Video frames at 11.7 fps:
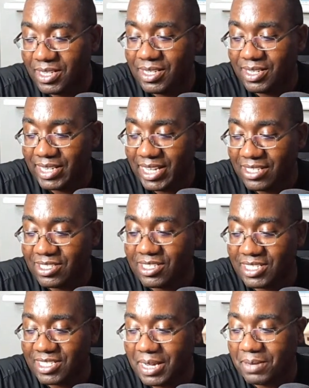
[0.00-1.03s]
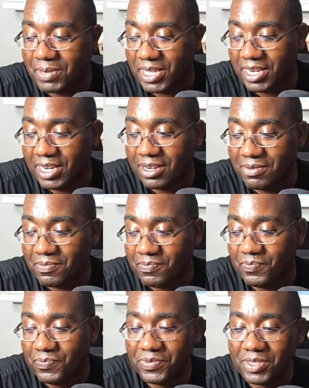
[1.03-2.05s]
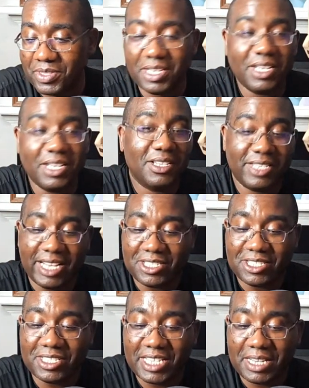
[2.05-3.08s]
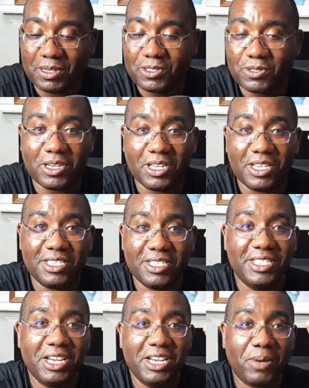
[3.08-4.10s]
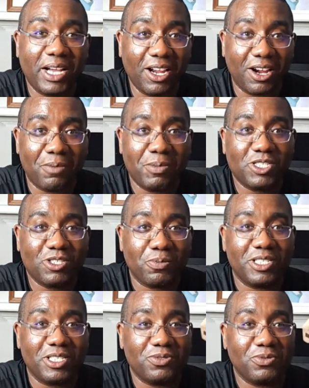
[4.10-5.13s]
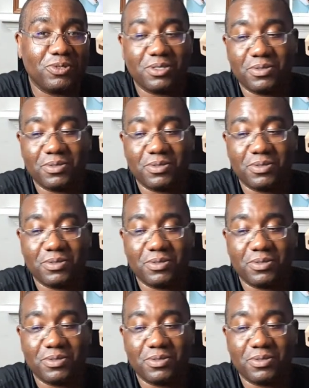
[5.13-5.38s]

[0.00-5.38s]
now's a good time to get it. Now's a good time to go to a, a nearby Army surplus store.